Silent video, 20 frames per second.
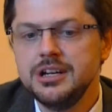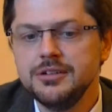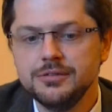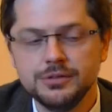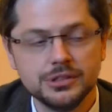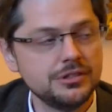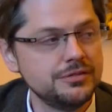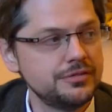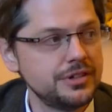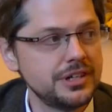
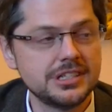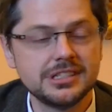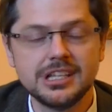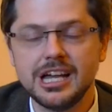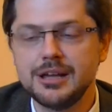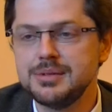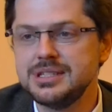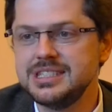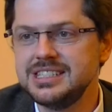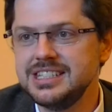for the first
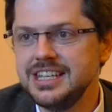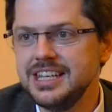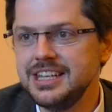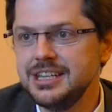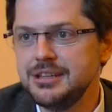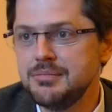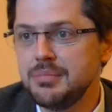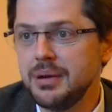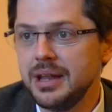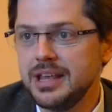time see
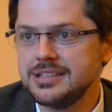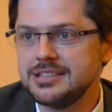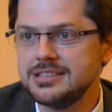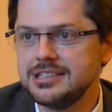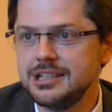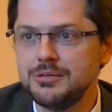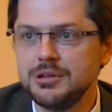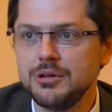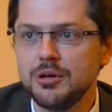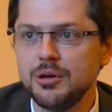the places
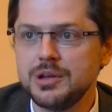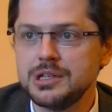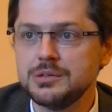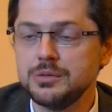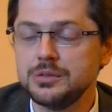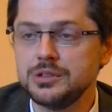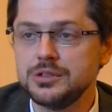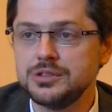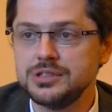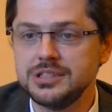that we always
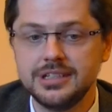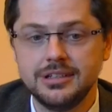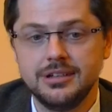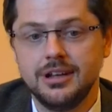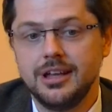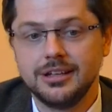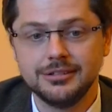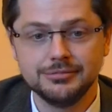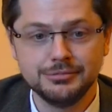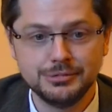wanted to see,
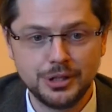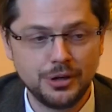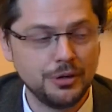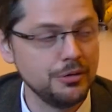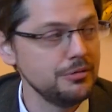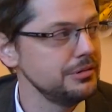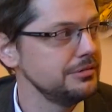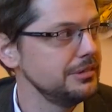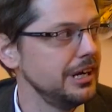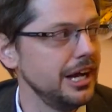like,
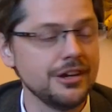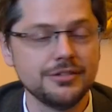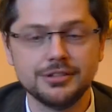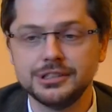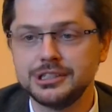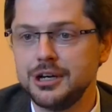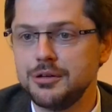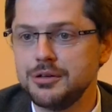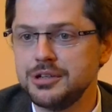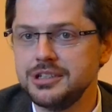Eiffel
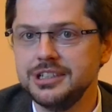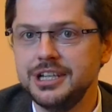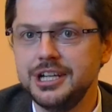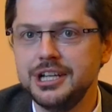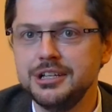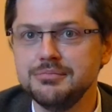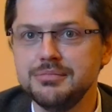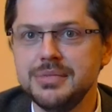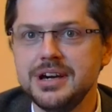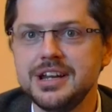Tower
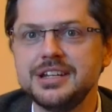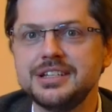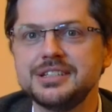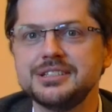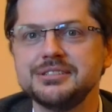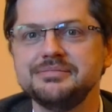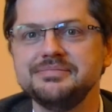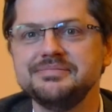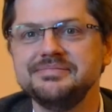in Paris.